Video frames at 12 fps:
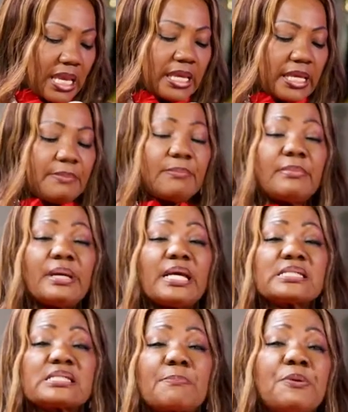Um,
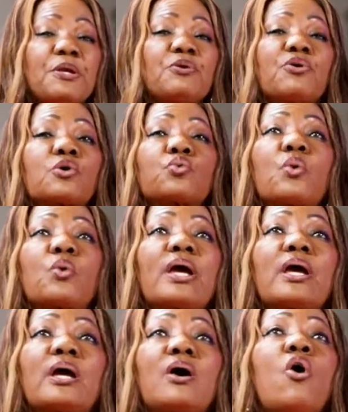it's the period
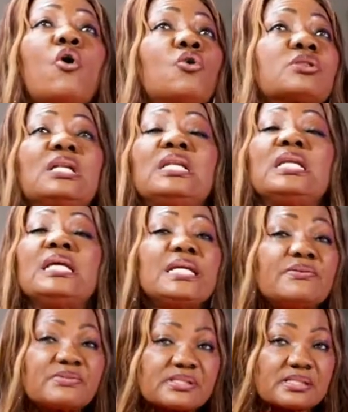where all the
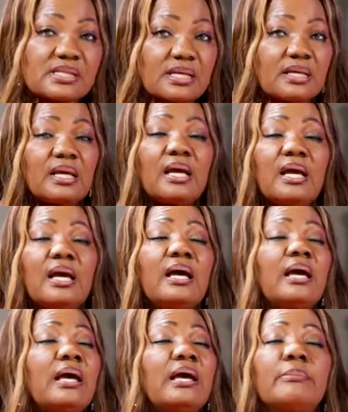leaves
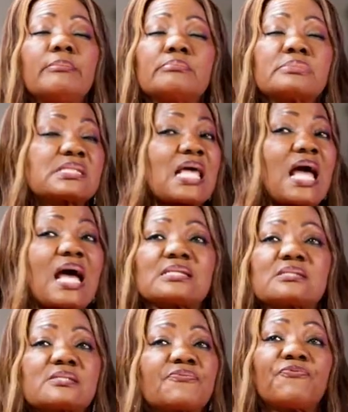um,
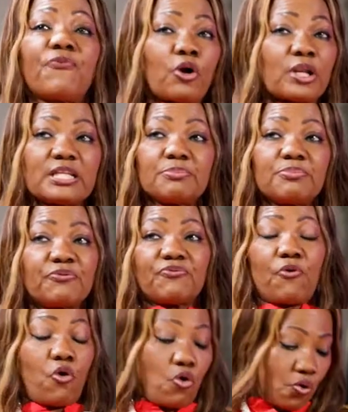starts falling
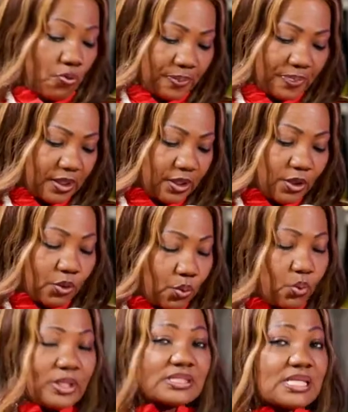before
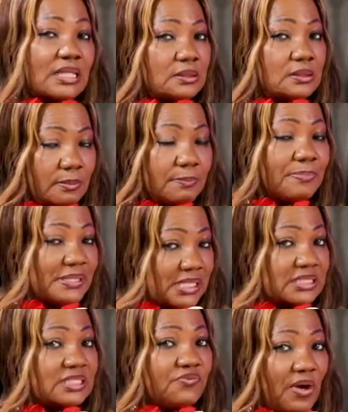winter
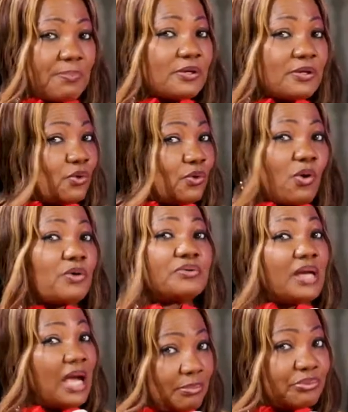Pastor Chief Ape, don't
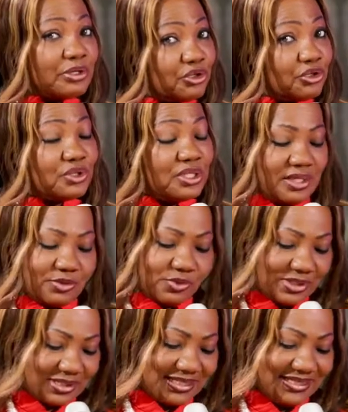worry, I'll bring you here
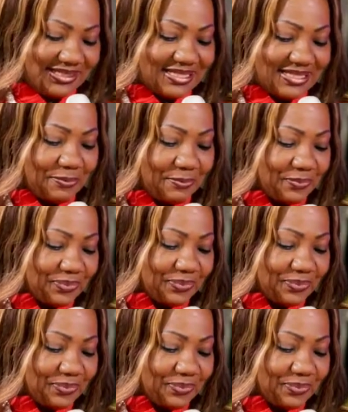to see it.